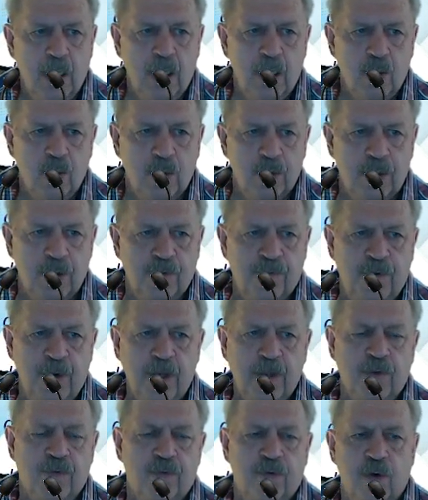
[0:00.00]
With
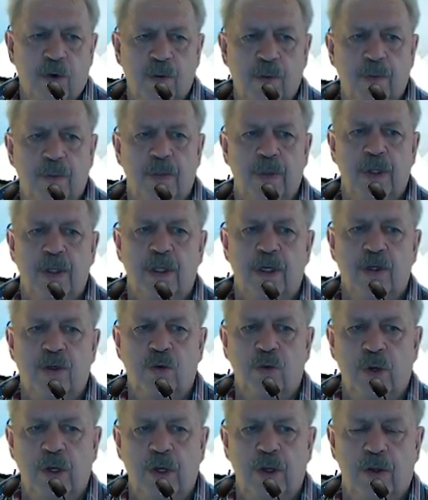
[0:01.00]
effect from the
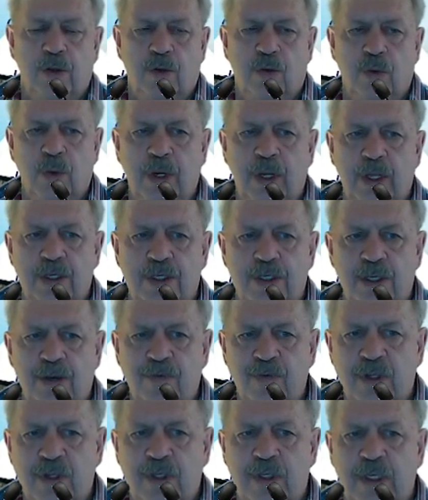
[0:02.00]

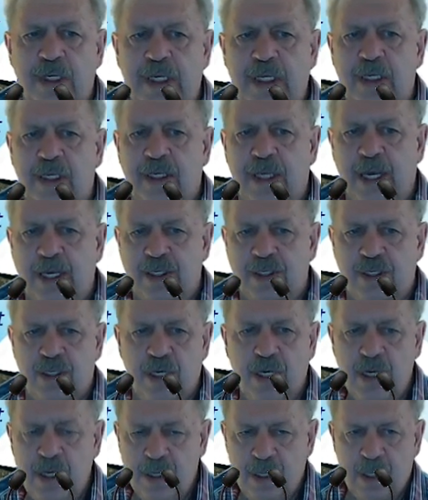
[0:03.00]
2017 tax
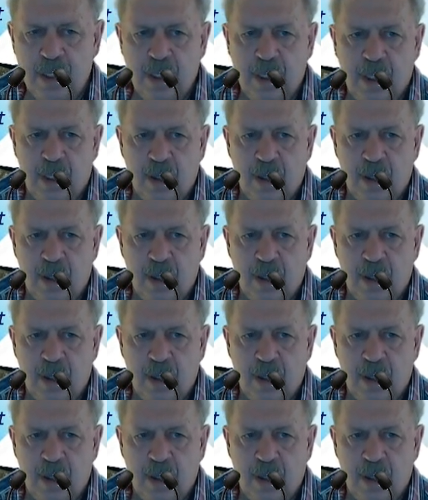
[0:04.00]
year,